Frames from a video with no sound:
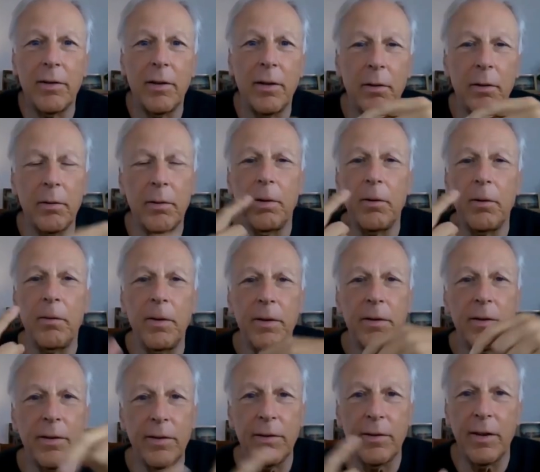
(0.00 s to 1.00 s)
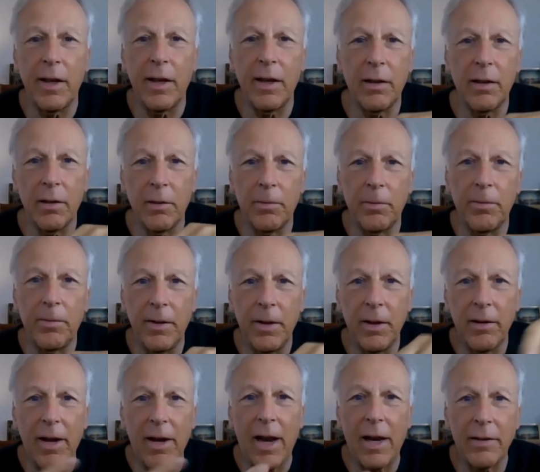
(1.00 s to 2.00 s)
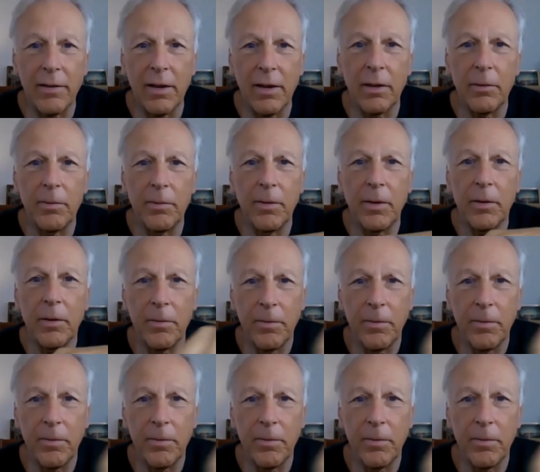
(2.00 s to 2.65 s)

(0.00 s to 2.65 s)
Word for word: So there's a vicious cycle of fear acting on fear,